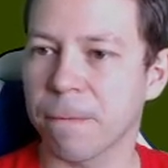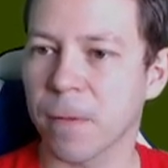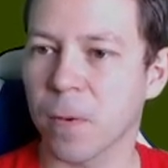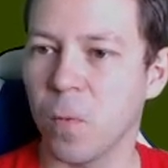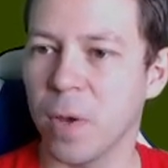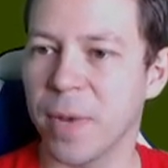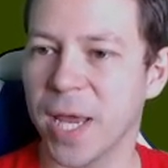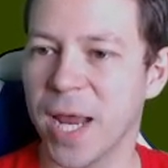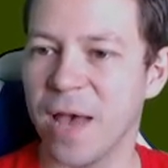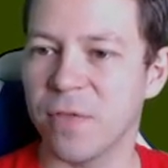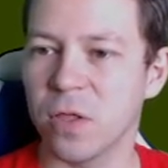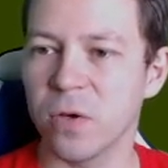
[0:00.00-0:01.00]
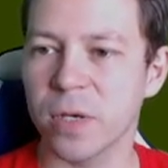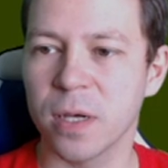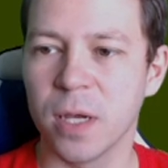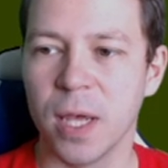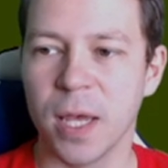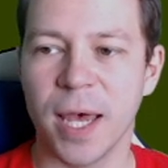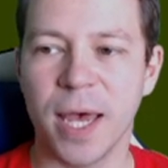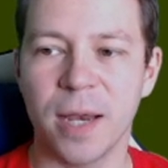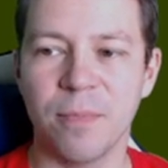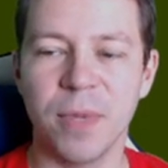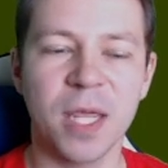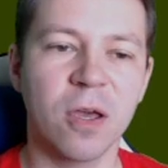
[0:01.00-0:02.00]
we might have a look,
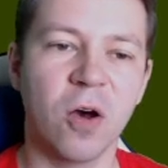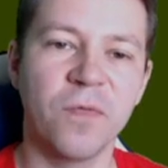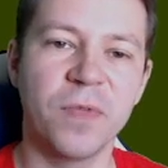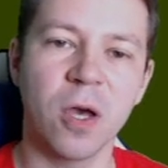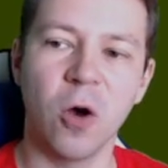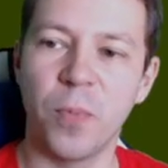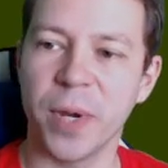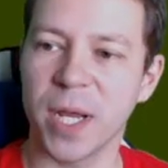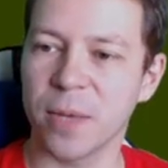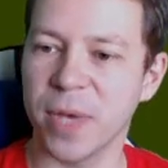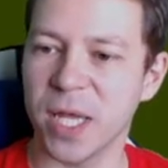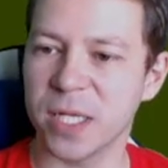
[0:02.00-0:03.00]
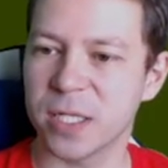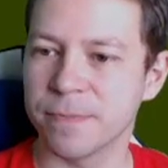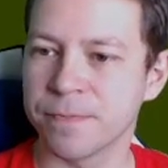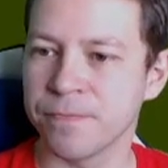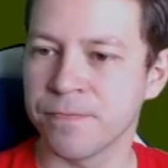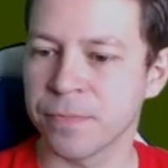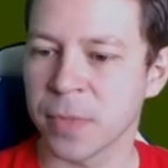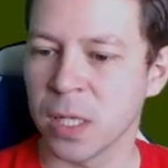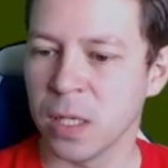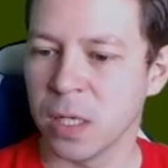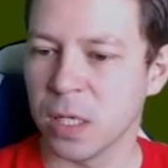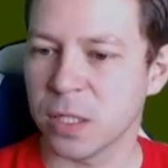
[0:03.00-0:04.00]
and meaning of the opening bids.
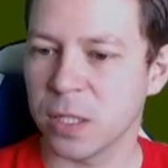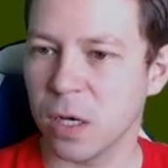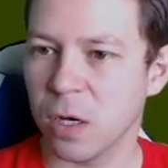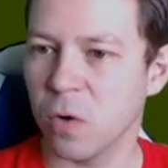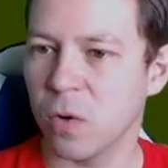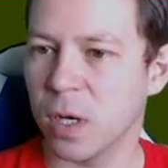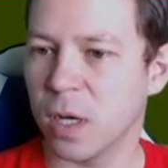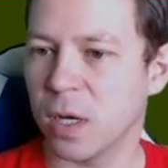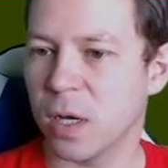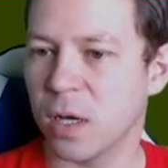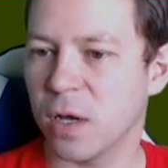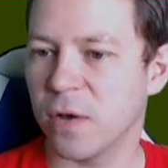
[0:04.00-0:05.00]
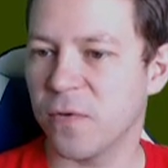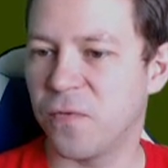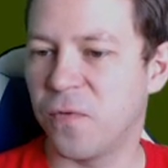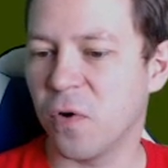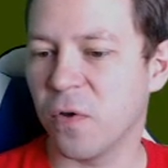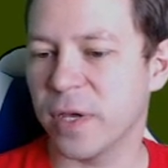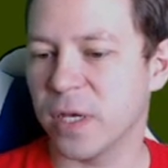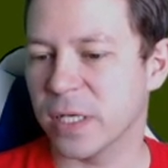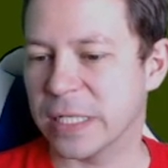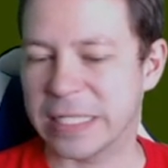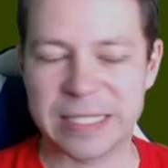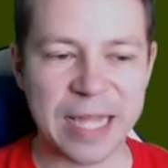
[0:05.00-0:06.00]
So for the
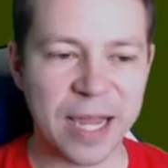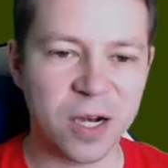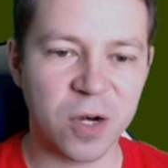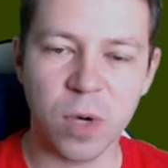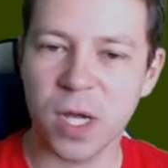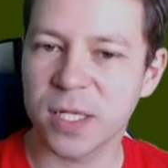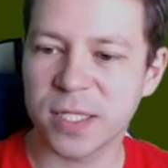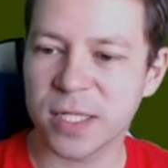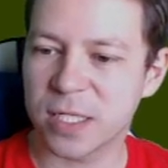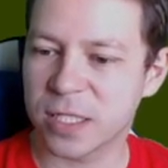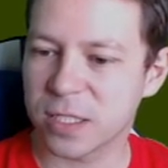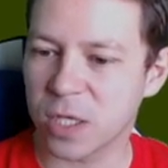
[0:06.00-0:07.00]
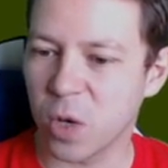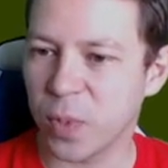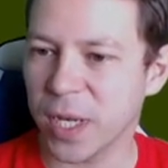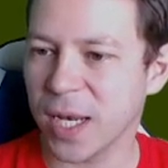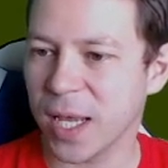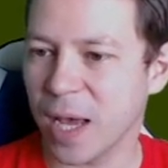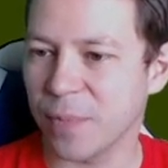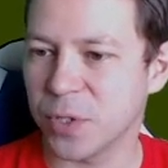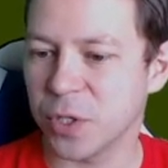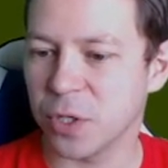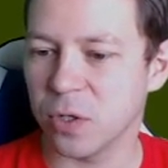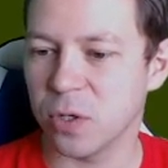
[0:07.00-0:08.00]
standard ones, it's completely up
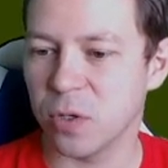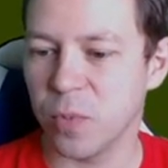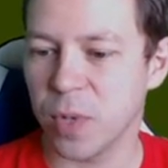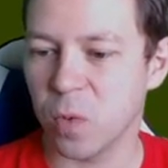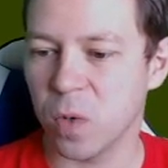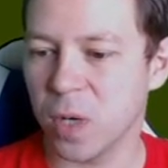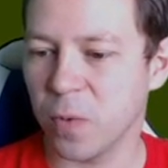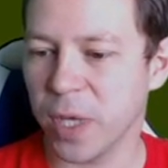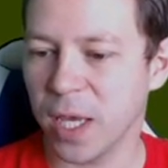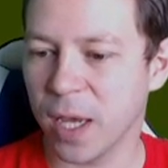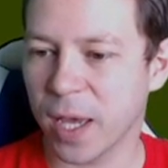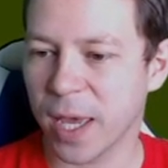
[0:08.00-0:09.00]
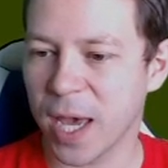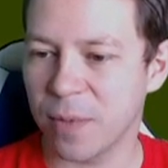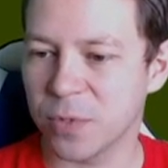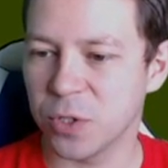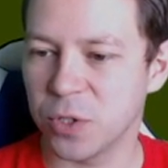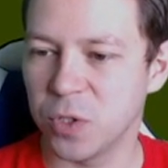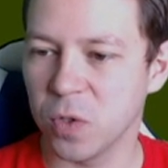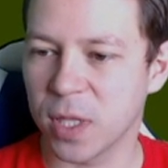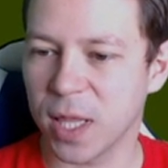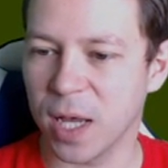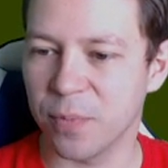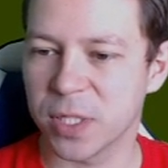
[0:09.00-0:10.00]
to you, but when we come to two
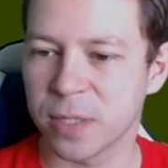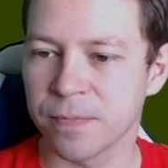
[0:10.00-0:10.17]
clubs,